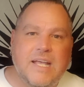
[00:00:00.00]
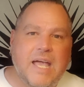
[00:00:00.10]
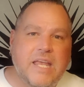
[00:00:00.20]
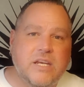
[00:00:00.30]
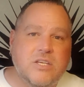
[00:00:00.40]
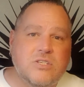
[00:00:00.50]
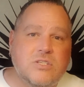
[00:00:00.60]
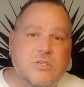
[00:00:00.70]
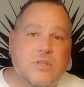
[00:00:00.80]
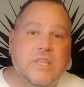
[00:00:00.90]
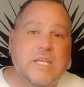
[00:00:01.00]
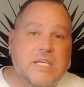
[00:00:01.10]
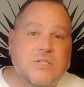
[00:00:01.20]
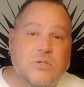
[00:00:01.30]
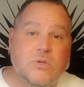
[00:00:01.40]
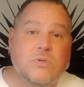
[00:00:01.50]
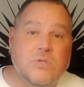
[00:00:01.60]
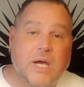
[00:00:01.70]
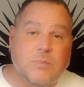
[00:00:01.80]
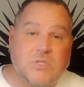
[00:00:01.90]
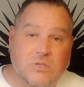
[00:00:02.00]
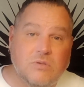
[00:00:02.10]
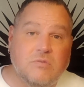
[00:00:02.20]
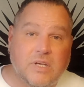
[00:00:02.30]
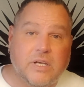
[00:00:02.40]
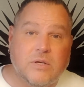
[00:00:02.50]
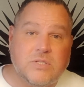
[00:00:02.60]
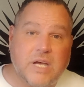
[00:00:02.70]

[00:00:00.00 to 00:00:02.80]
in addition to these U times 2 videos,